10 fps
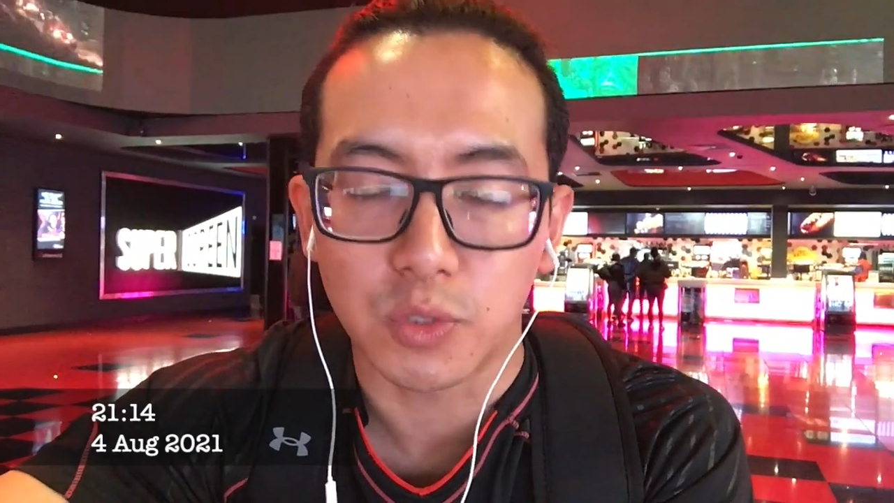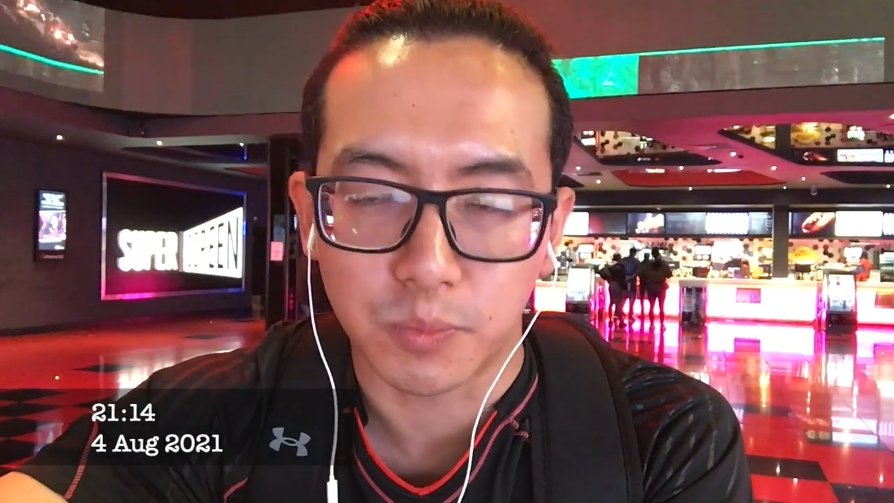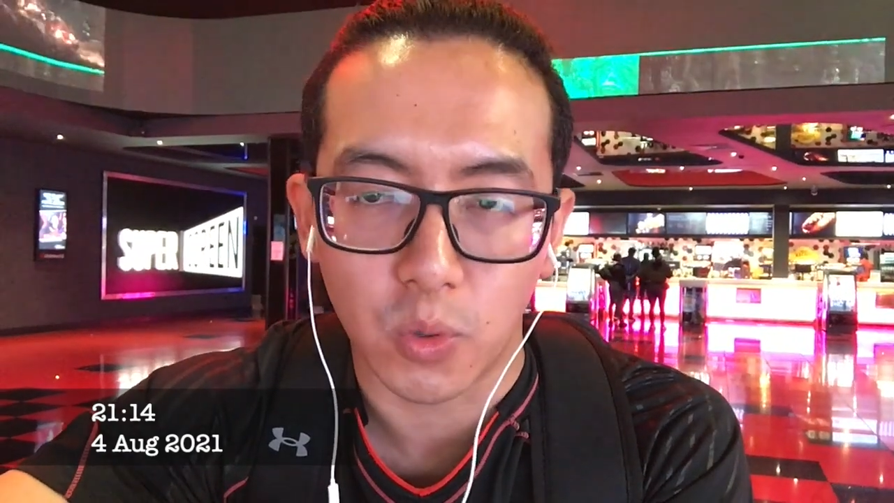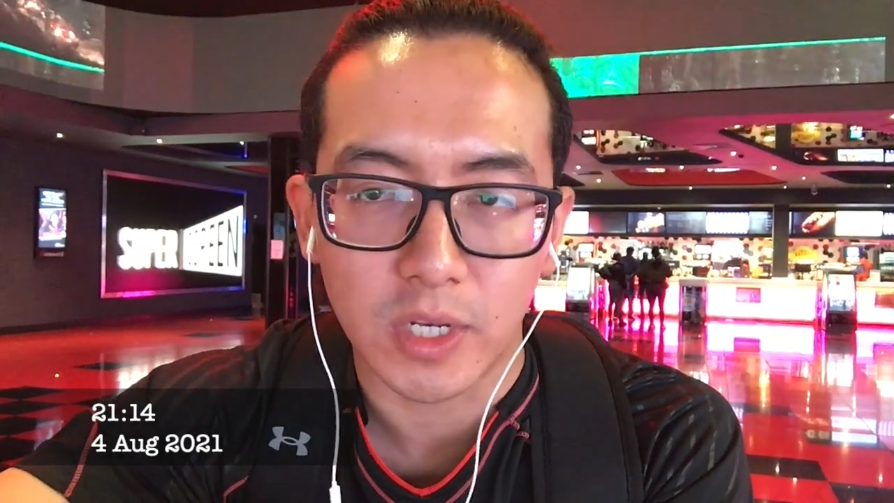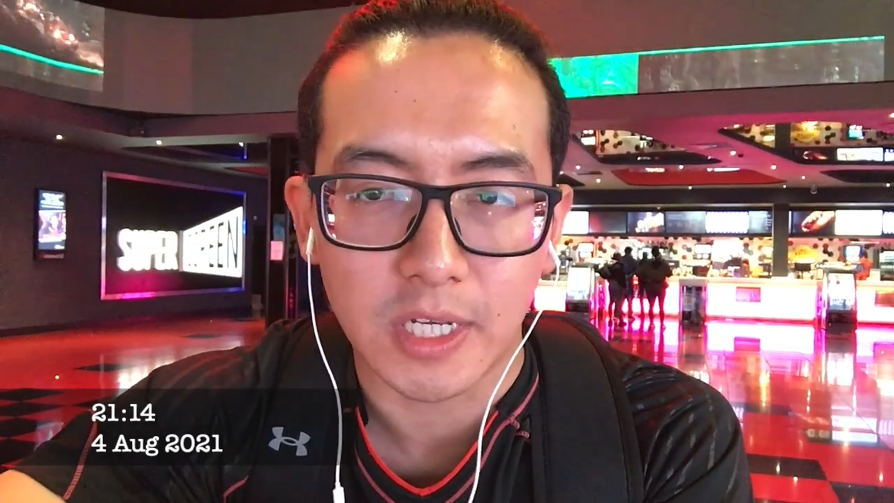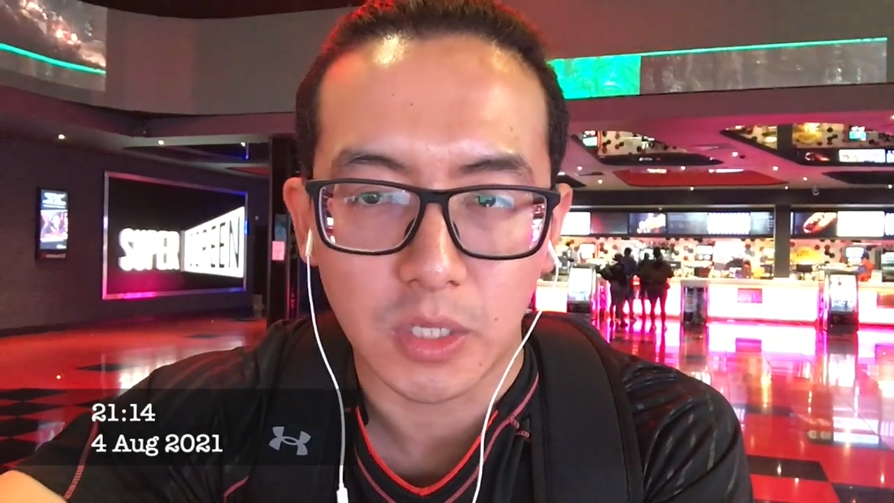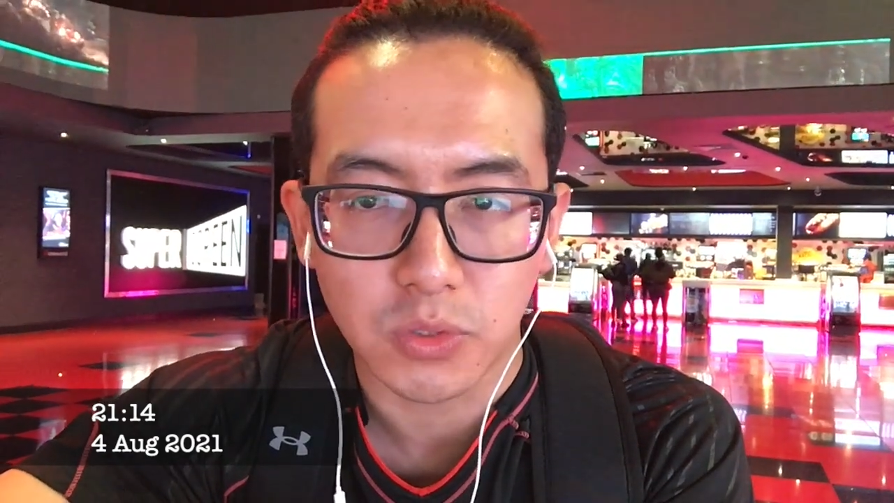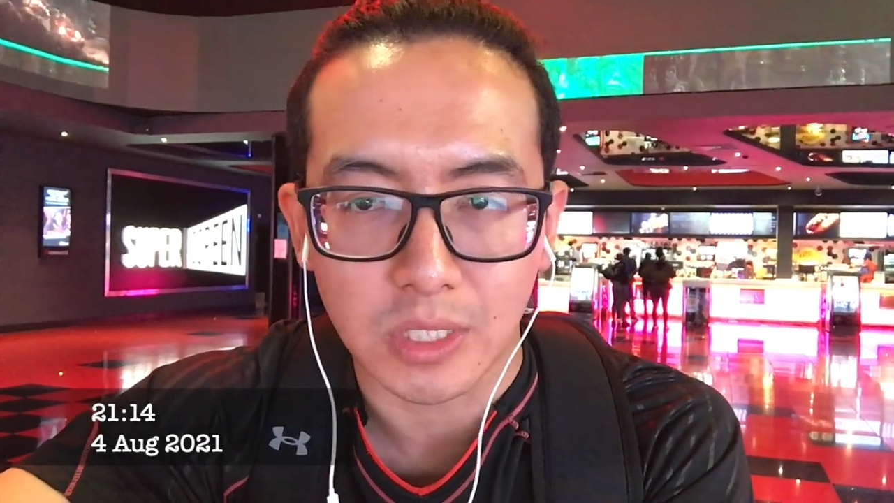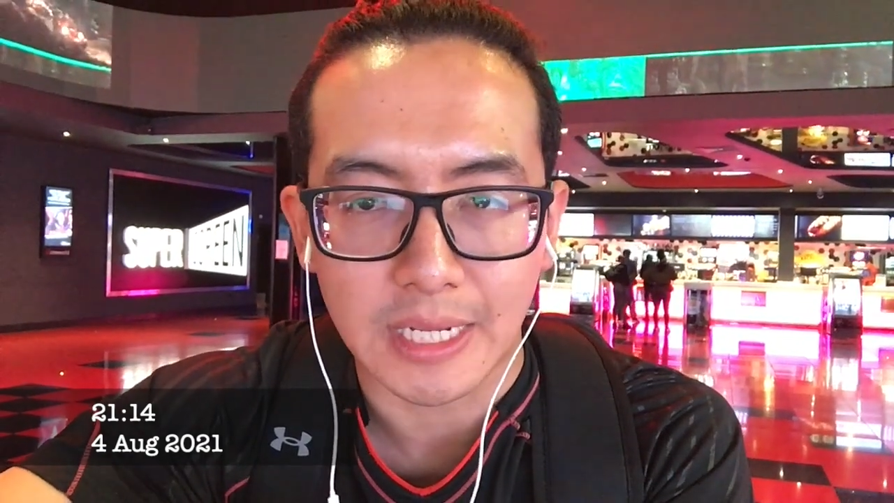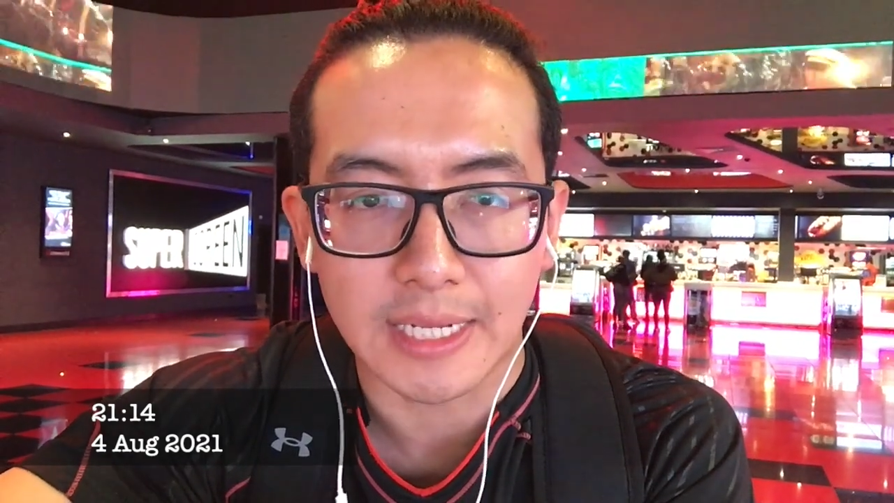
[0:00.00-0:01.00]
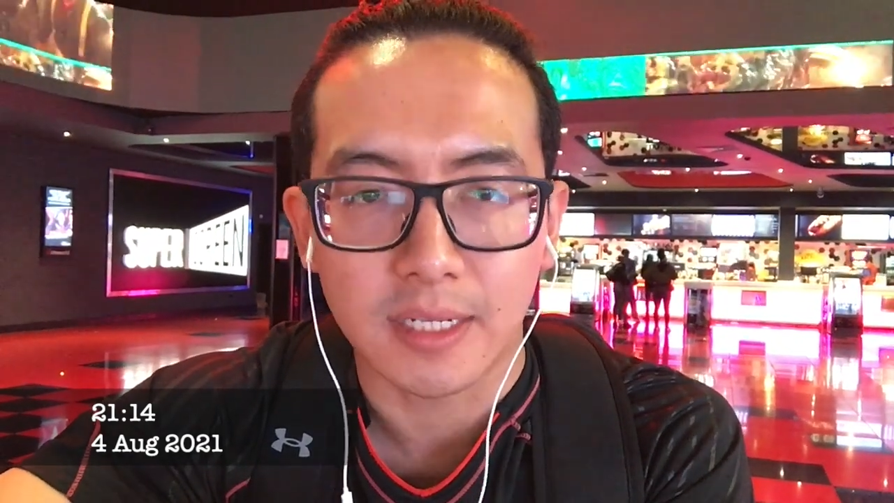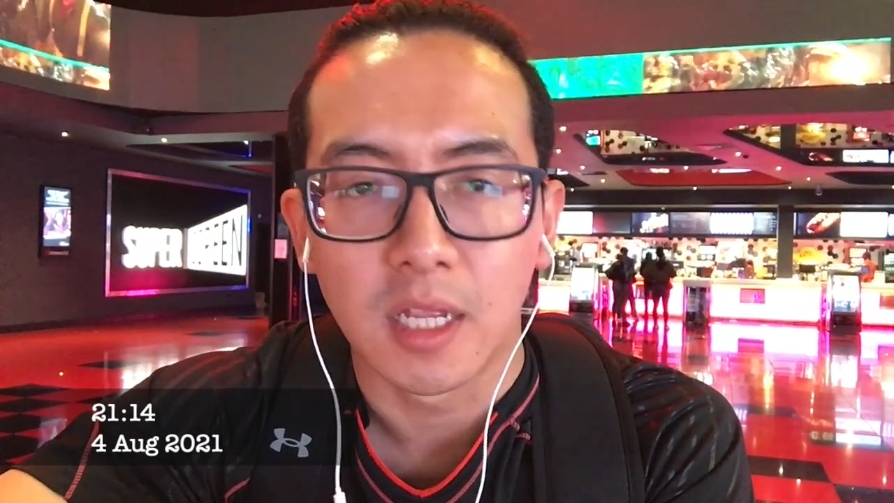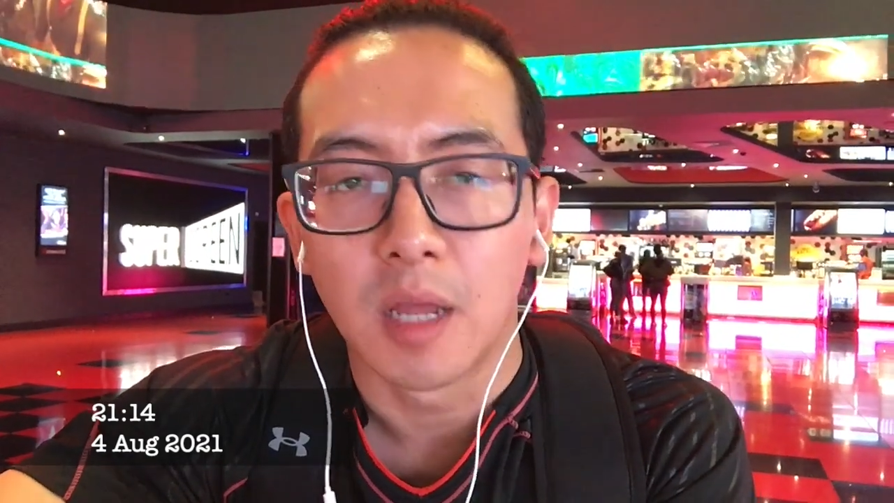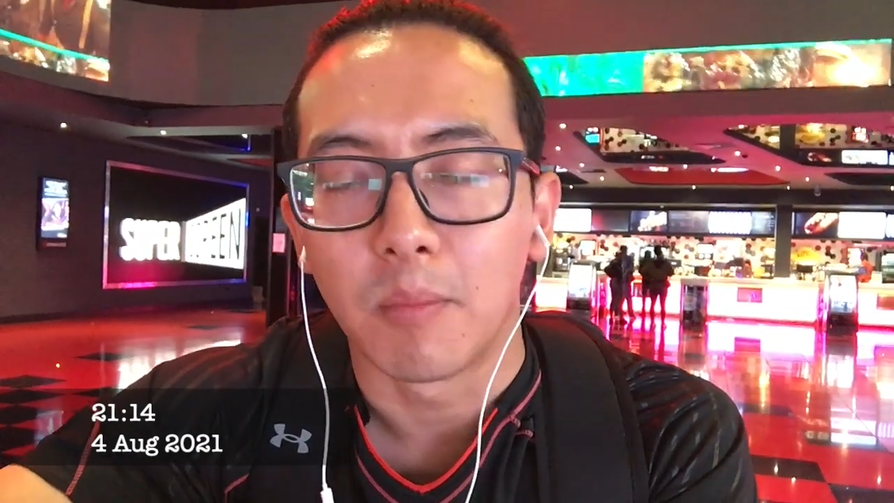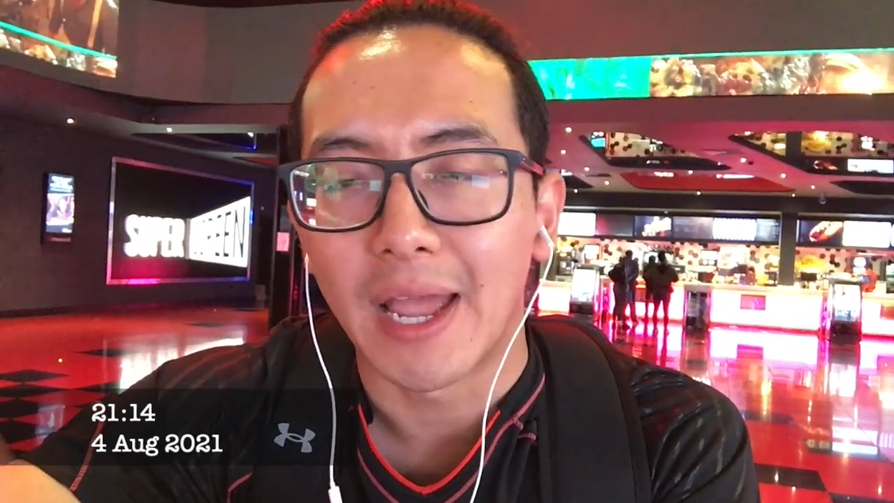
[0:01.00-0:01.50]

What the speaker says: born in New Zealand, but